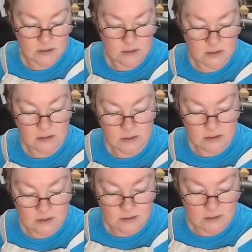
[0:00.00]

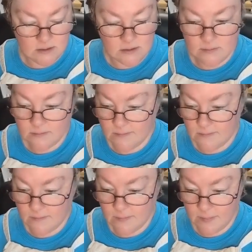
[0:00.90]

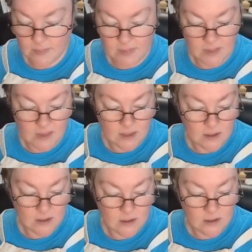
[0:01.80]

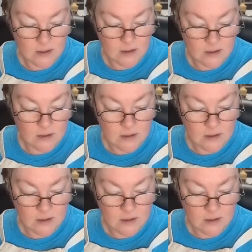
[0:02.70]
No one is speaking in this clip.